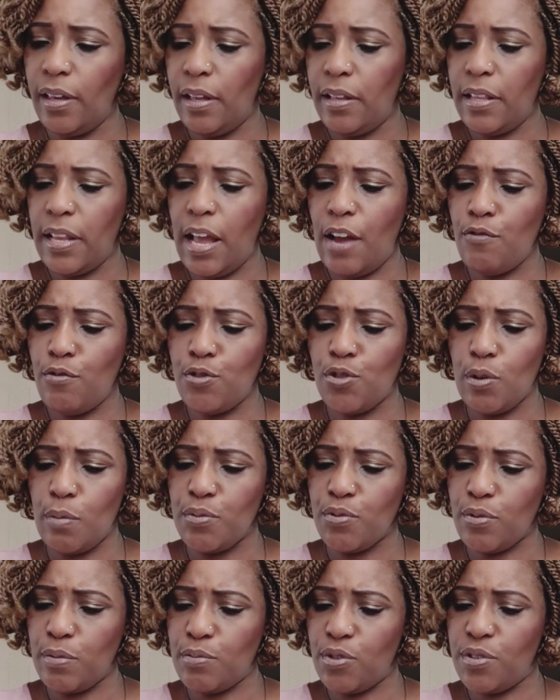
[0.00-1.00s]
Now I wrote some
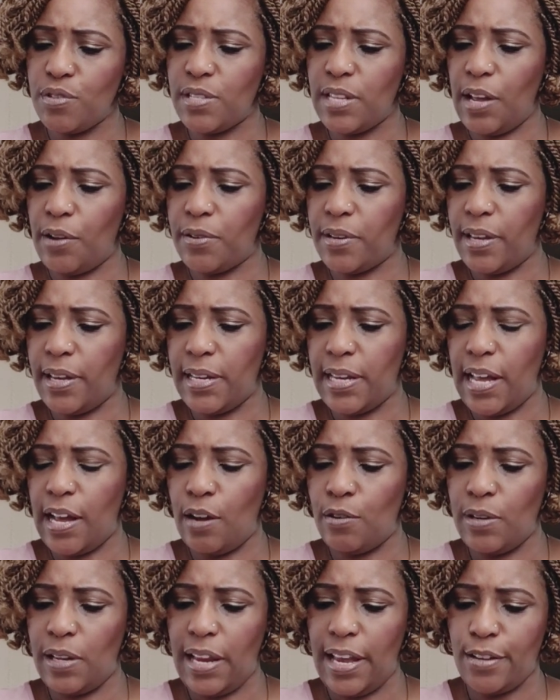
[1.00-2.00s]
scriptures down here that
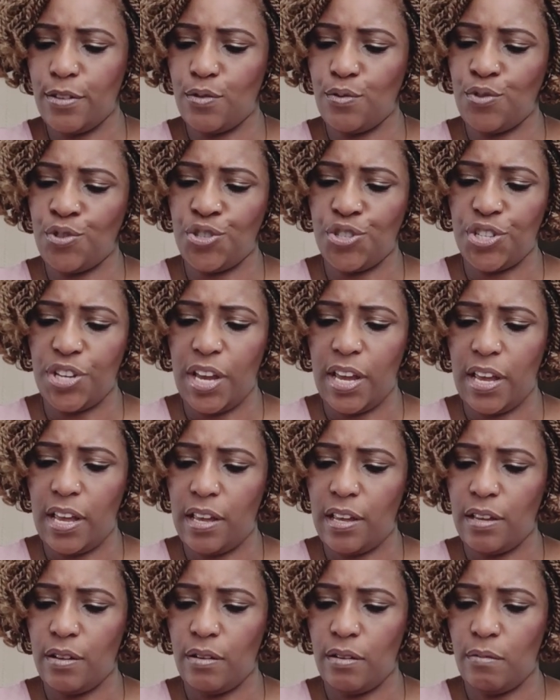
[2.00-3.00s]
I would like to share
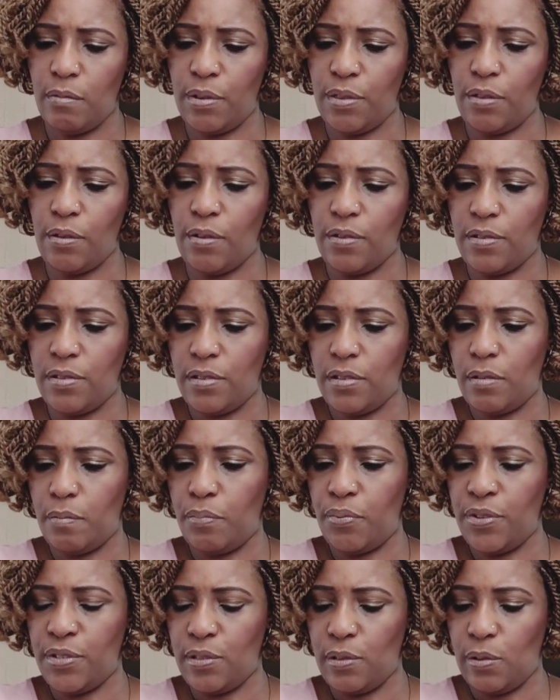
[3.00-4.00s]
with us.
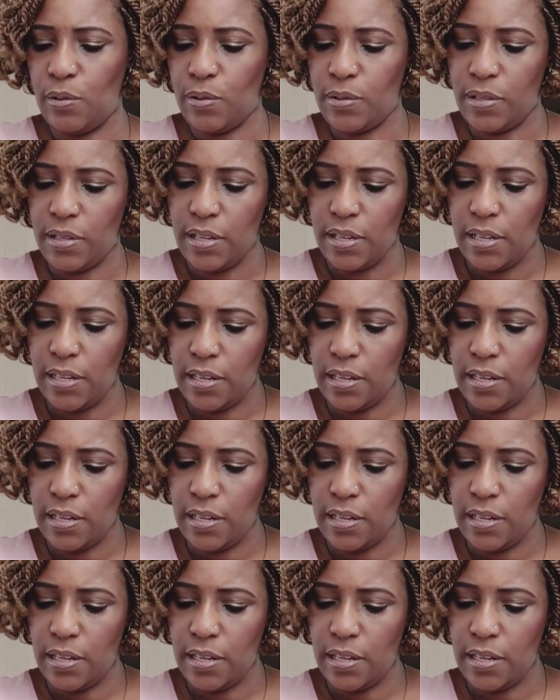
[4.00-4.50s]
Praise the Lord.